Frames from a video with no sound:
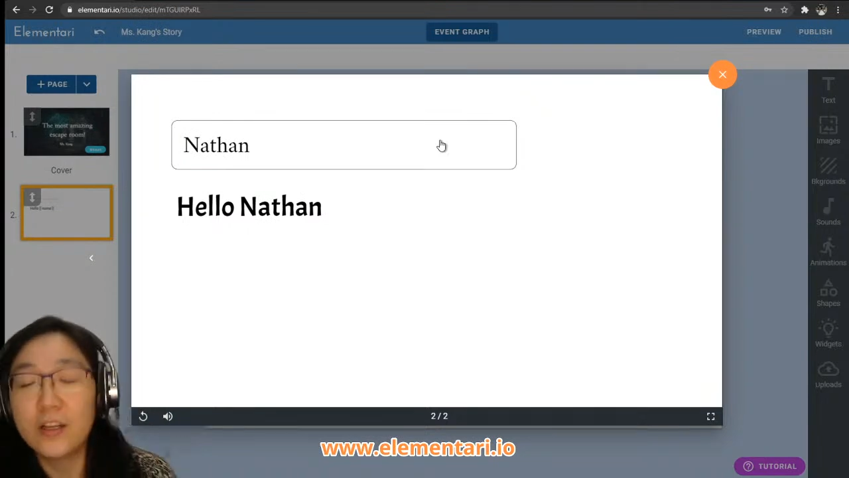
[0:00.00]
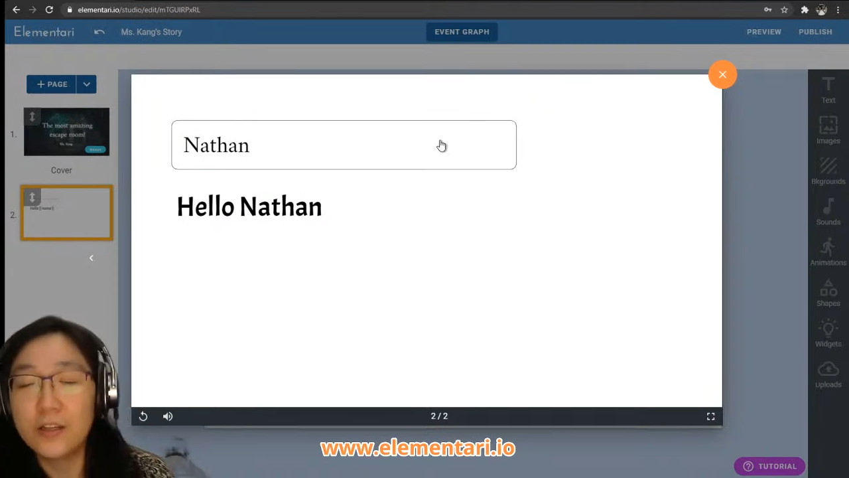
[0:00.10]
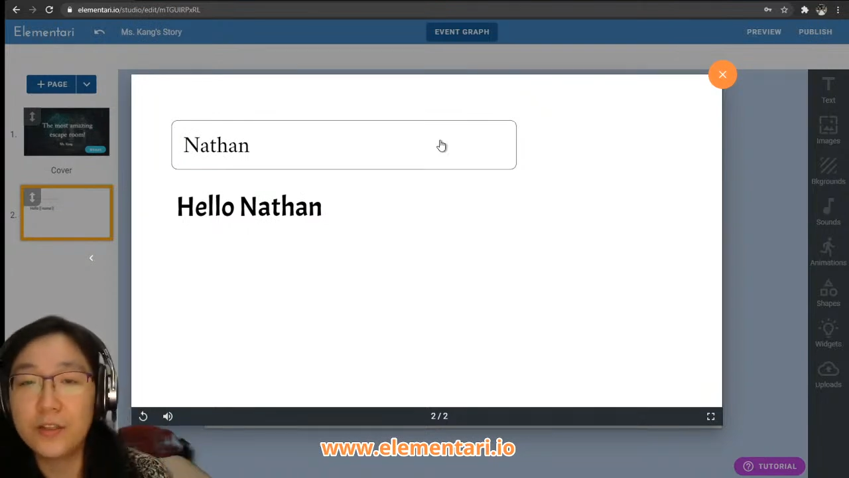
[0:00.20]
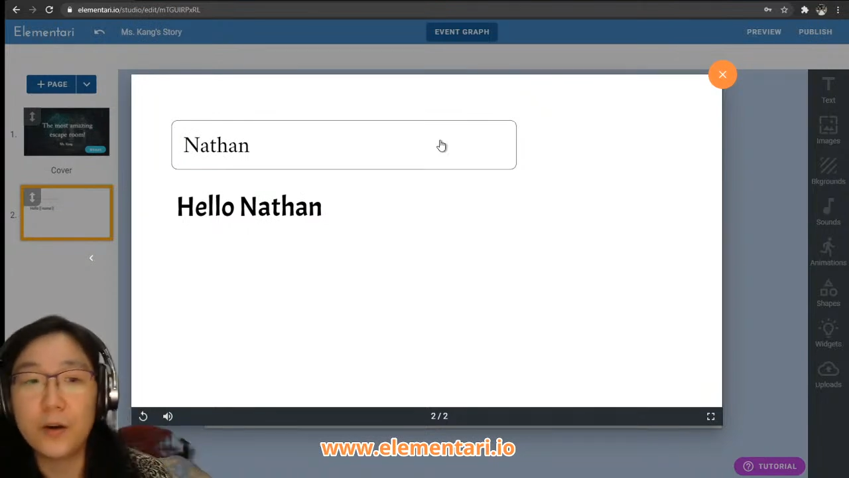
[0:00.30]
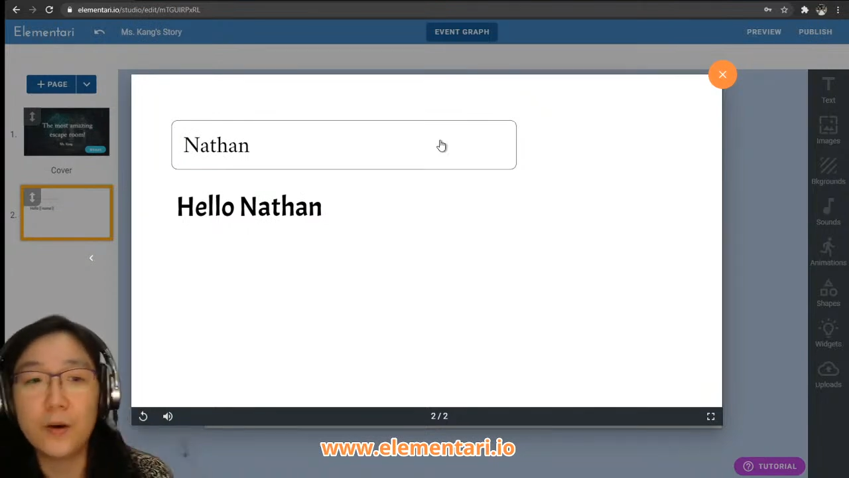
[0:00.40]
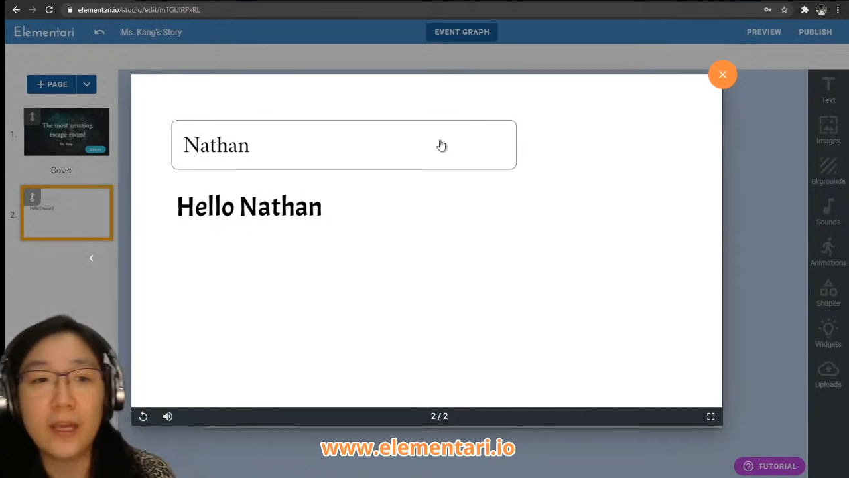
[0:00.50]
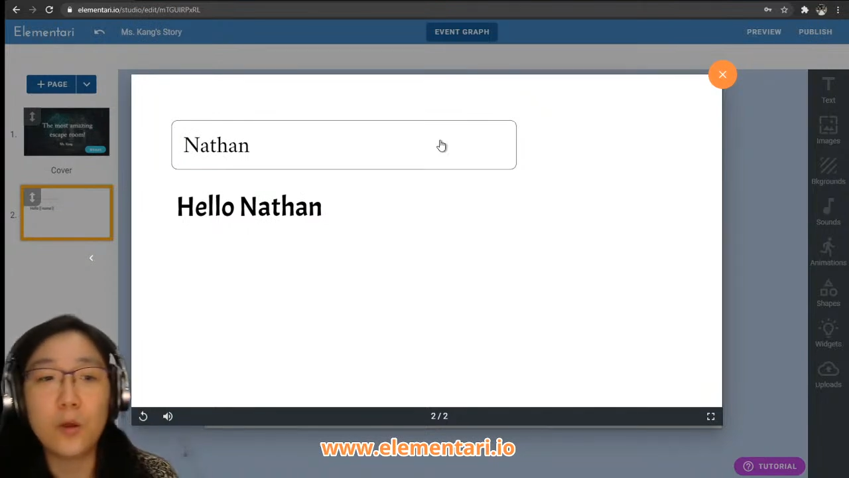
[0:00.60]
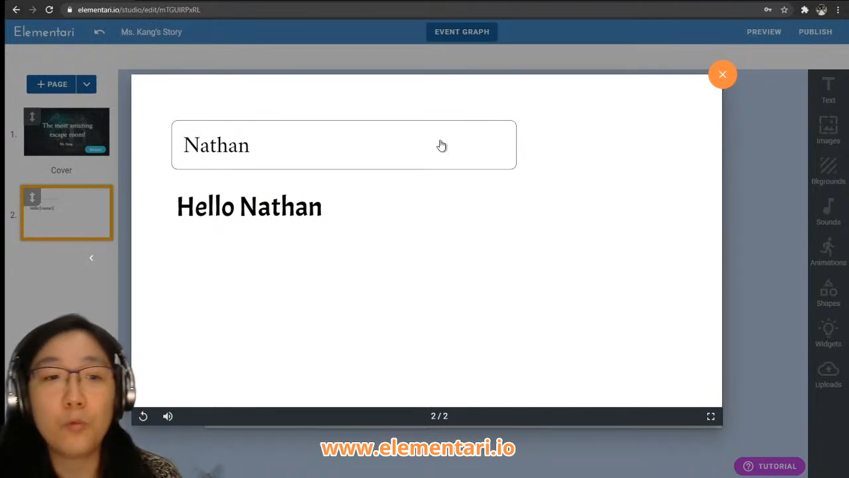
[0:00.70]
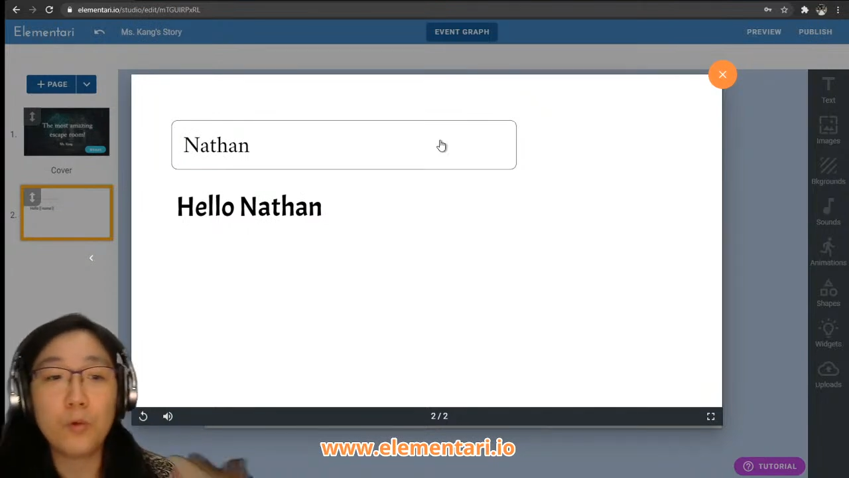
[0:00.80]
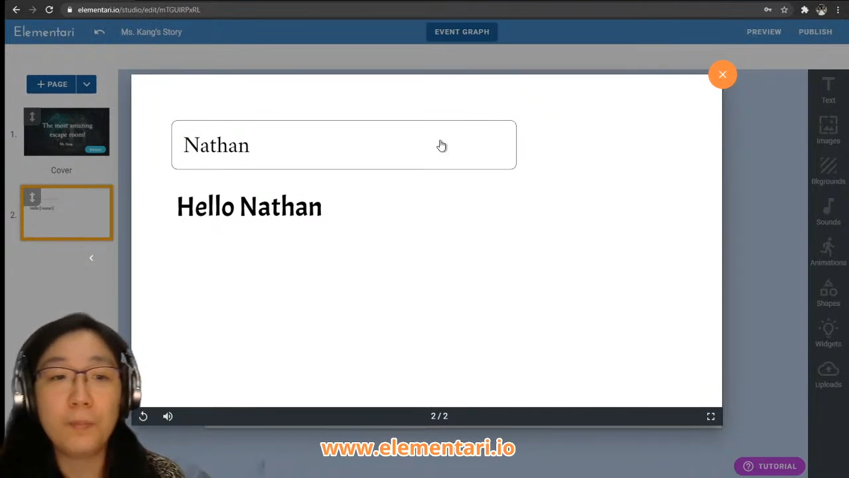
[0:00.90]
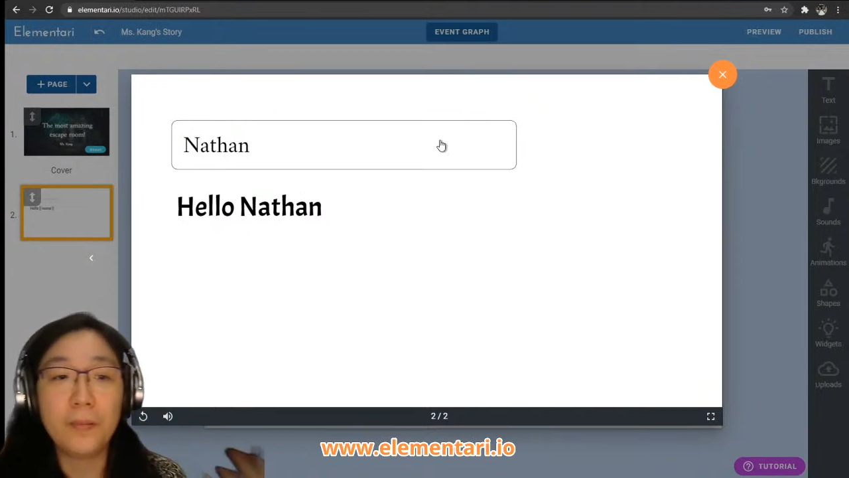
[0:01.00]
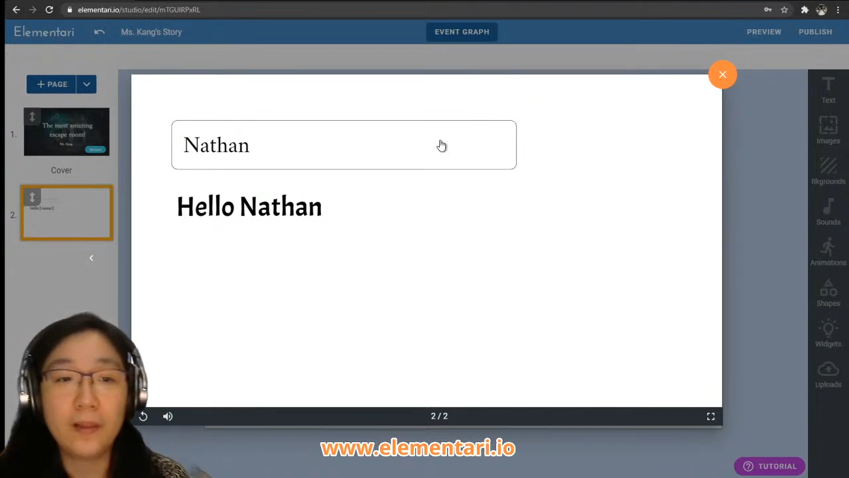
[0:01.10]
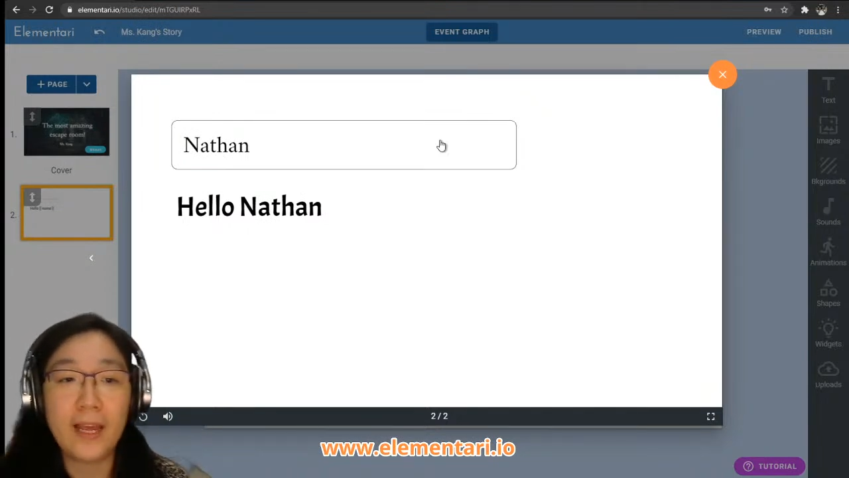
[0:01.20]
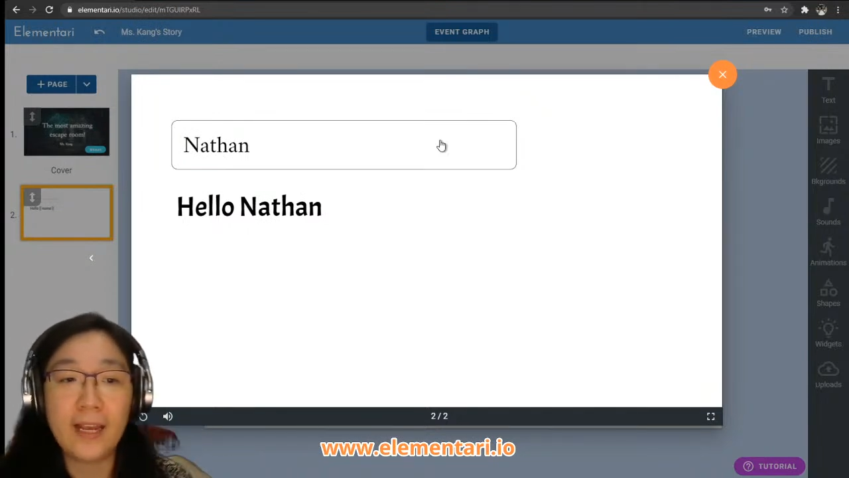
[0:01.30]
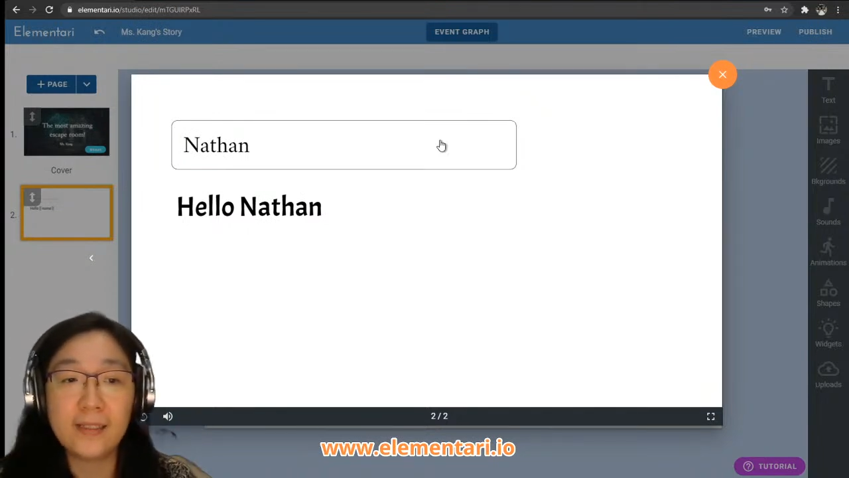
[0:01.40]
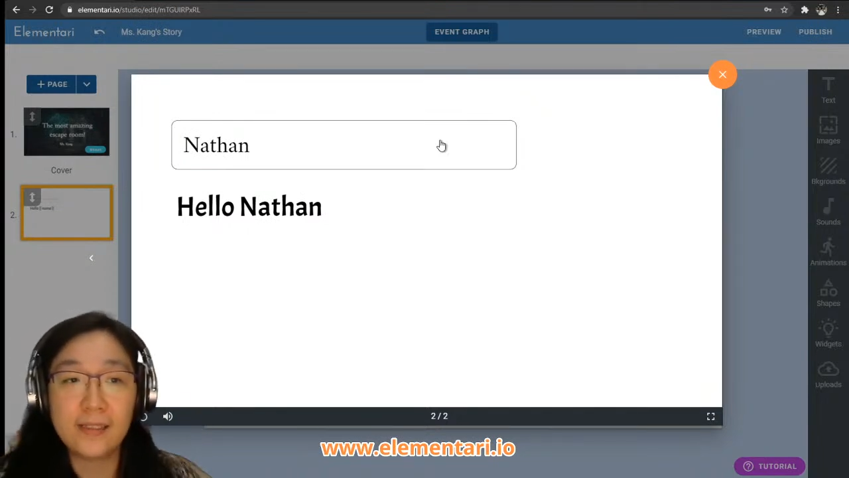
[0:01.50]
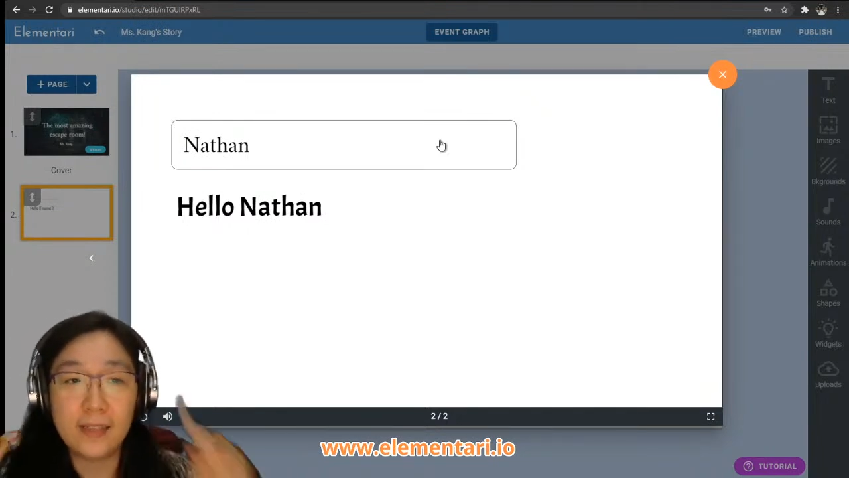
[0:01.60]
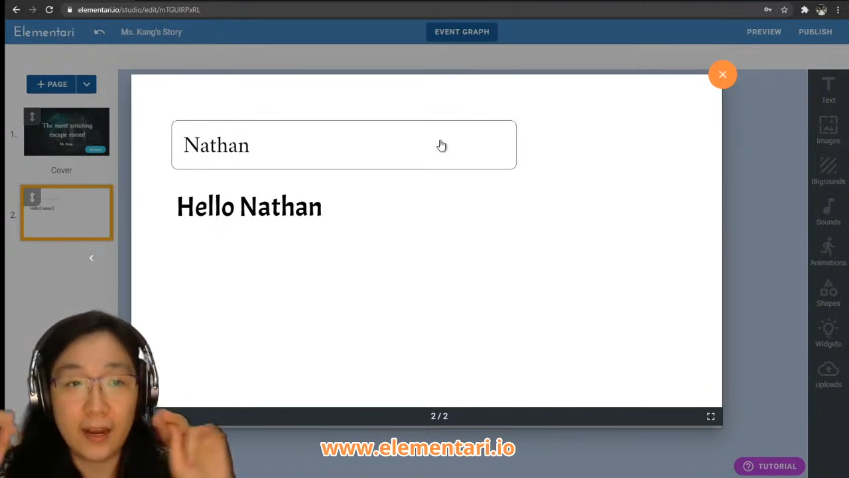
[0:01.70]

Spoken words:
So it'll replace